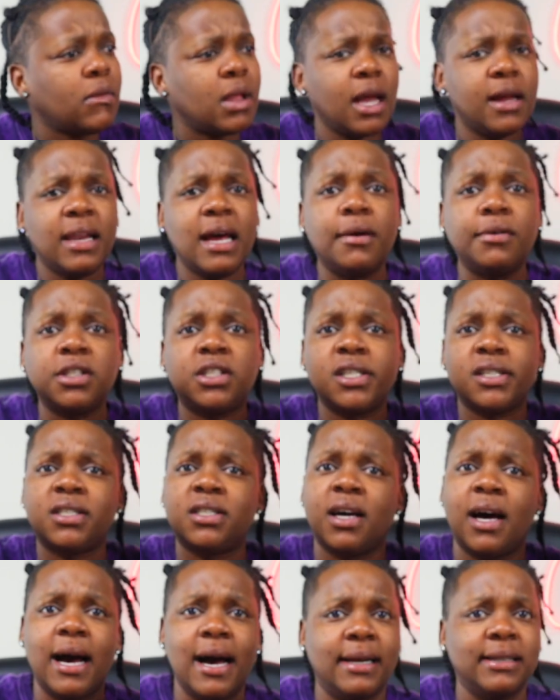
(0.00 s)
And that was just
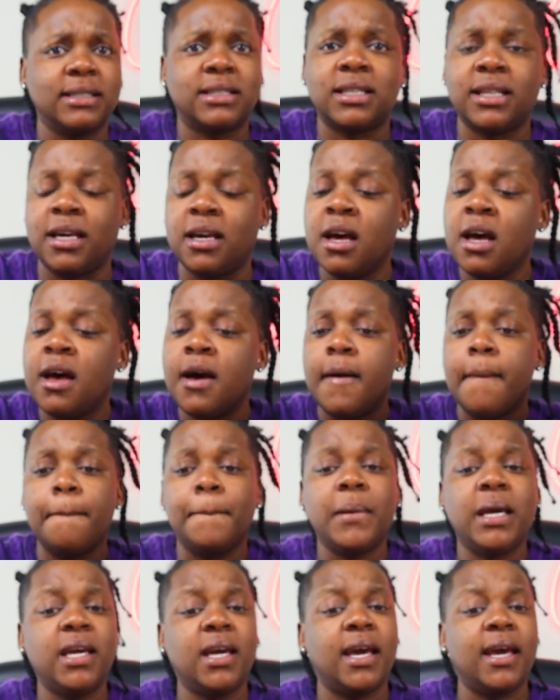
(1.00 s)
to honestly
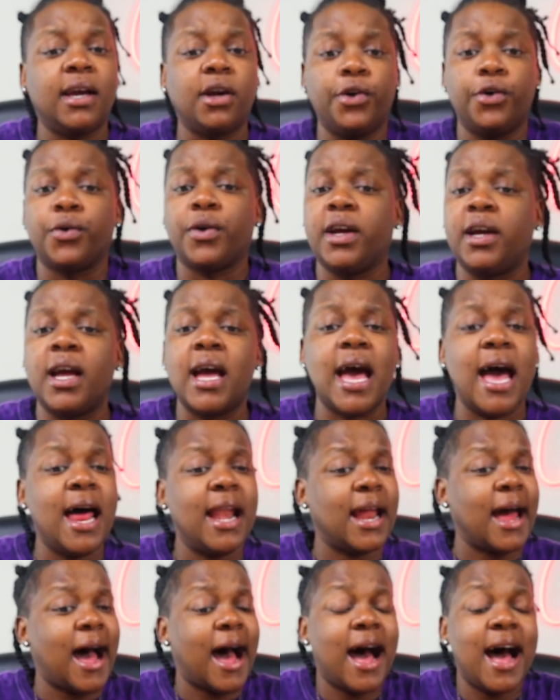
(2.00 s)
meet and greet.
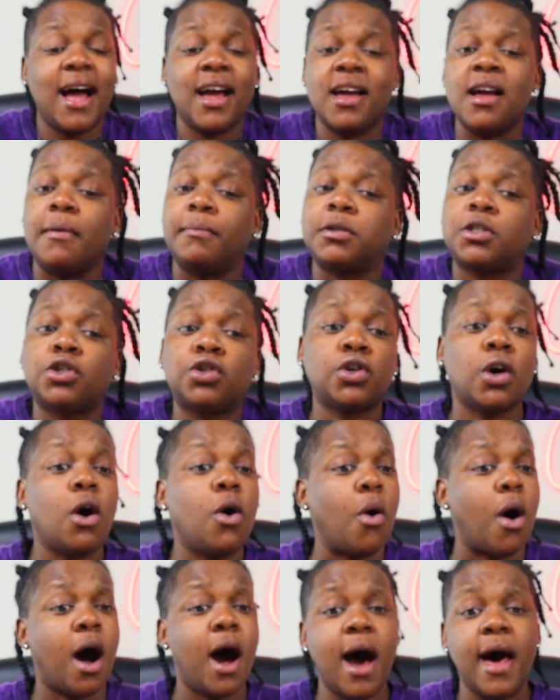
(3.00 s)
And I am
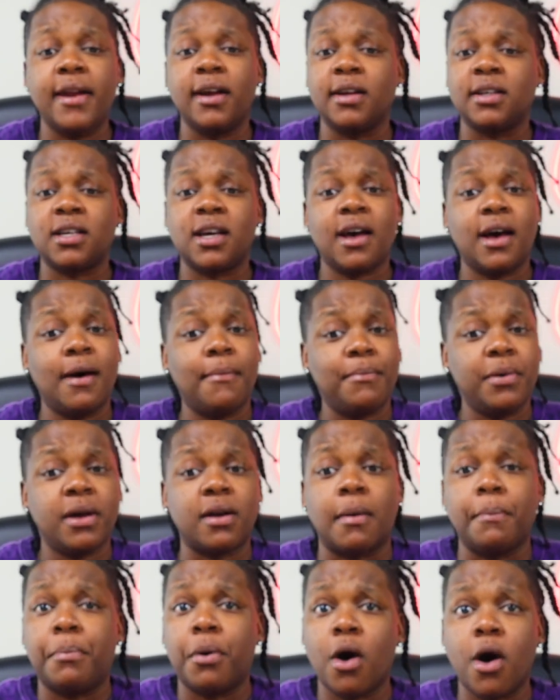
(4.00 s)
so honored to have been
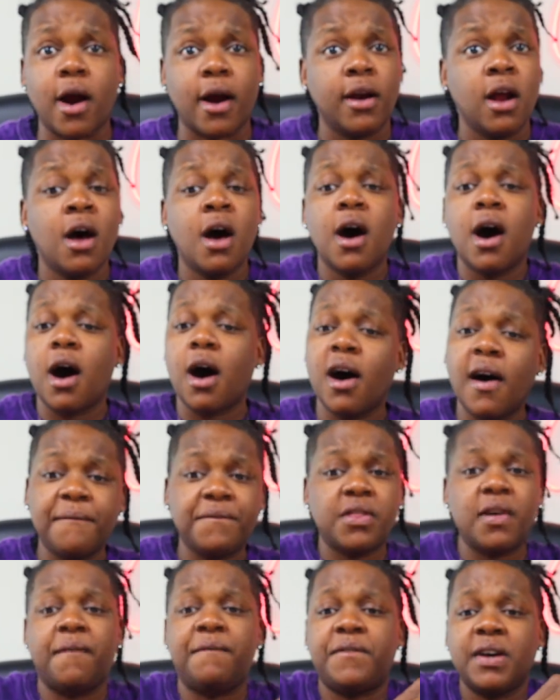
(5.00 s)
a part
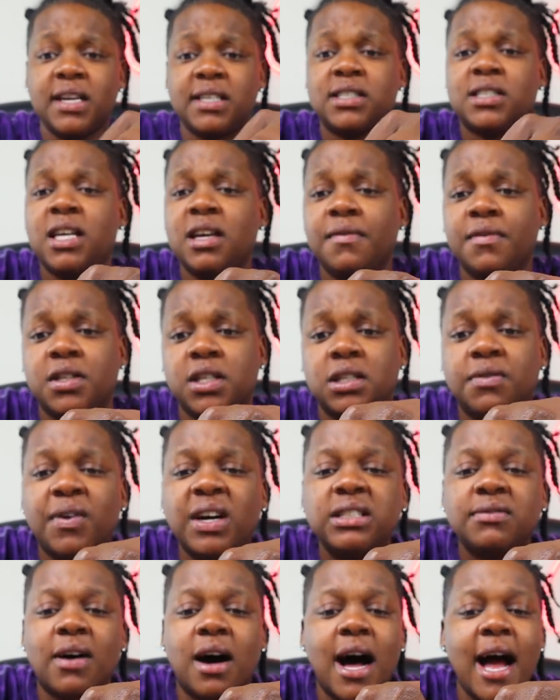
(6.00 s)
of the festivities.
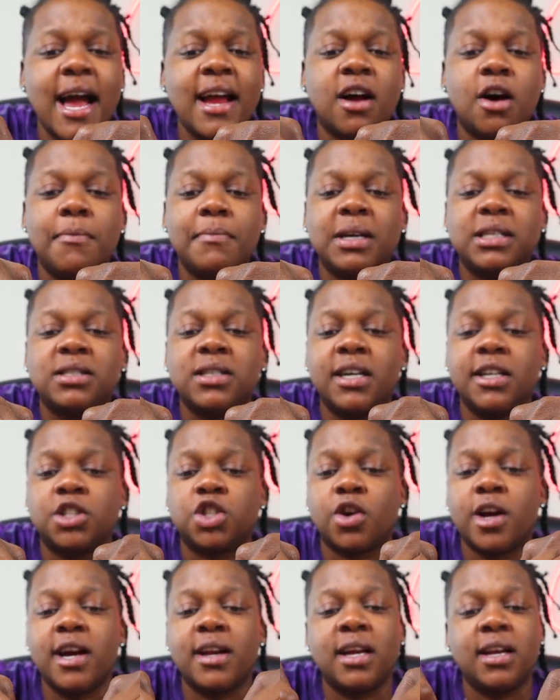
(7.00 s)
First of all, I ain't gonna miss nothing
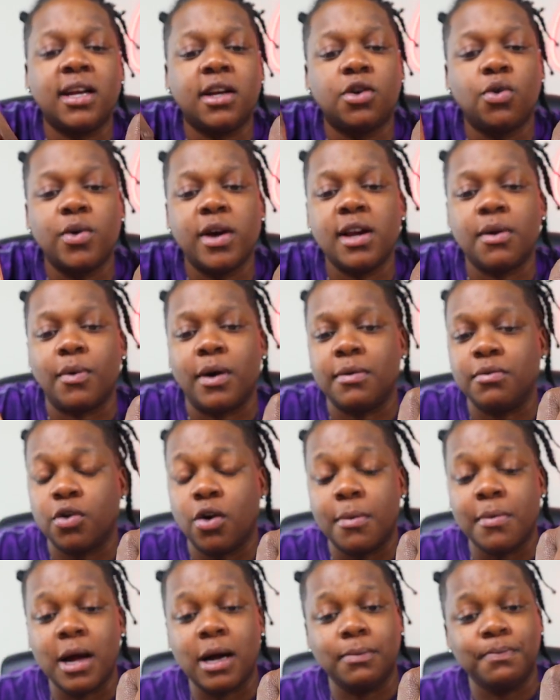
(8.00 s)
Tray need do anyway.
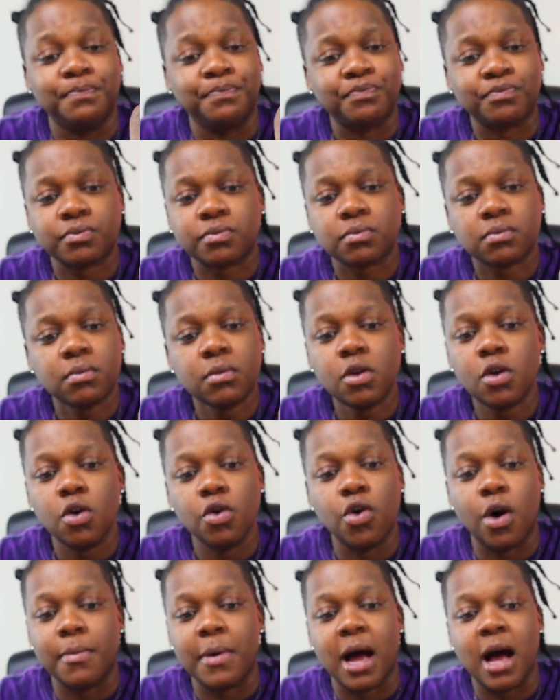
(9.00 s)
No, I'm not.
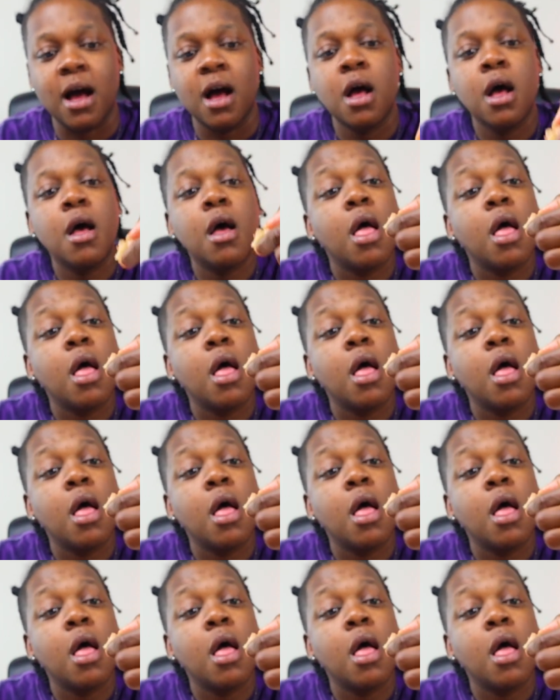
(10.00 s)
No, I'm not.